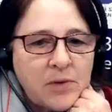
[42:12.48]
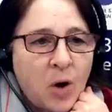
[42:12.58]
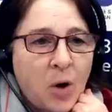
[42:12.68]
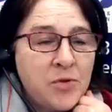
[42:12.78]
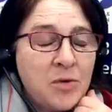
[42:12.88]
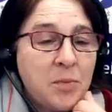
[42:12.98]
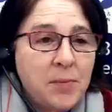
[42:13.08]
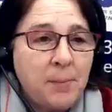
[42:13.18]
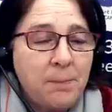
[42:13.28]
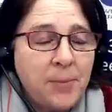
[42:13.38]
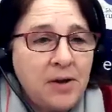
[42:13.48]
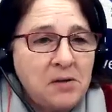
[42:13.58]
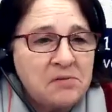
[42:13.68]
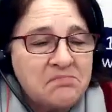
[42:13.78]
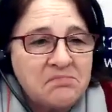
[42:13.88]
Optimum number?
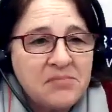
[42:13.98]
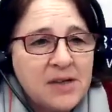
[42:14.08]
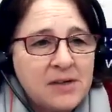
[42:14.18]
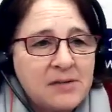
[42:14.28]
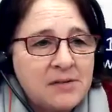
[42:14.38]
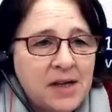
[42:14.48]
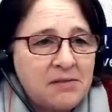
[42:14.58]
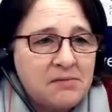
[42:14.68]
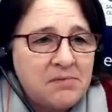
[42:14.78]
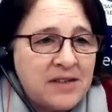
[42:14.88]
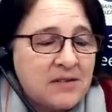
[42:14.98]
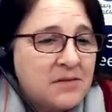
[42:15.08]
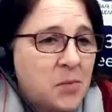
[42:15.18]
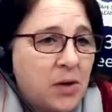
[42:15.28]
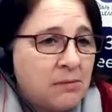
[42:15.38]
There isn't
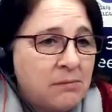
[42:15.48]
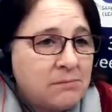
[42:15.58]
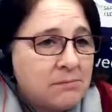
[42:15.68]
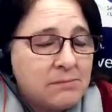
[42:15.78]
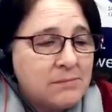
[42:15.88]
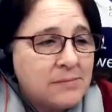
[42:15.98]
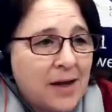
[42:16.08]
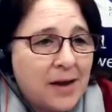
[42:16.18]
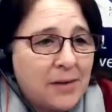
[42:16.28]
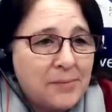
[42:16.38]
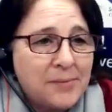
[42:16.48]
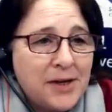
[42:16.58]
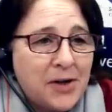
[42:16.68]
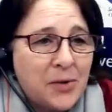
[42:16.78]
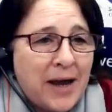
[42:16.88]
one. As
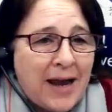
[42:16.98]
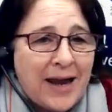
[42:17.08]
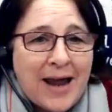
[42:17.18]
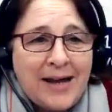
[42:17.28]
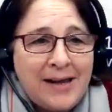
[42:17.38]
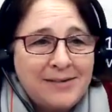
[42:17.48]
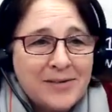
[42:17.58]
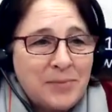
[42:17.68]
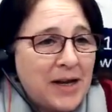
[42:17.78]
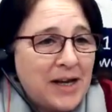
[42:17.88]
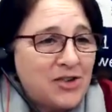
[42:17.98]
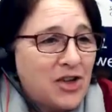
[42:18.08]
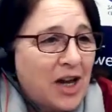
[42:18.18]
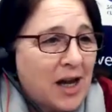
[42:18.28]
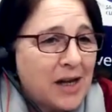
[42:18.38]
many as you
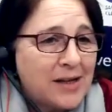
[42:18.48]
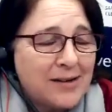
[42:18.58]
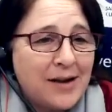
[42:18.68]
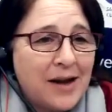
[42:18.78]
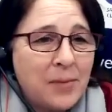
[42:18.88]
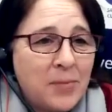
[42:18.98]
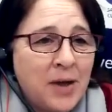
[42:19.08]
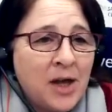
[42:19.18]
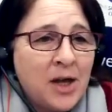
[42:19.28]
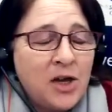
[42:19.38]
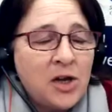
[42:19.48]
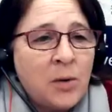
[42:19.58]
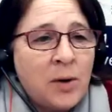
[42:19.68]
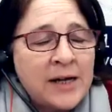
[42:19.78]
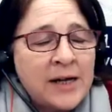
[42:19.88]
like.
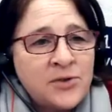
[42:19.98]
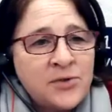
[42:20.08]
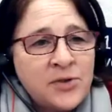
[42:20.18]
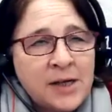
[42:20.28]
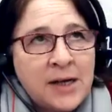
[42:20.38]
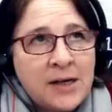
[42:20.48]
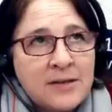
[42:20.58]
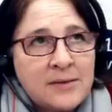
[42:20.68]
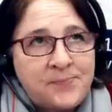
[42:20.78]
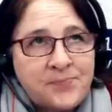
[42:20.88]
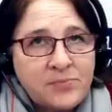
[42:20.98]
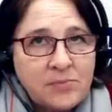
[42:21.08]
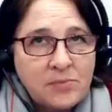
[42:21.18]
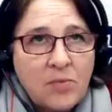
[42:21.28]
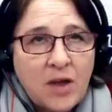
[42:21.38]
I do think
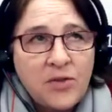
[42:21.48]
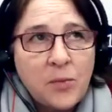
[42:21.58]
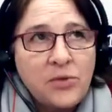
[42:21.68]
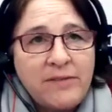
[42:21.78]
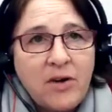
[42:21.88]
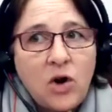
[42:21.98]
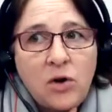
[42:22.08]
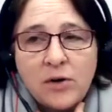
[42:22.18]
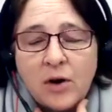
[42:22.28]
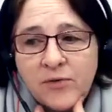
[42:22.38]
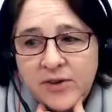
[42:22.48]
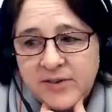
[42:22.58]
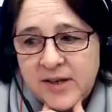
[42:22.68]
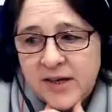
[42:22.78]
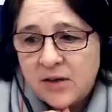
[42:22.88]
there are
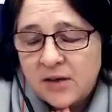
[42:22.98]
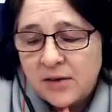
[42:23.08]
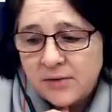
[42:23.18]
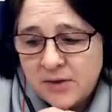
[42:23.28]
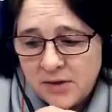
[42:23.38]
obviously the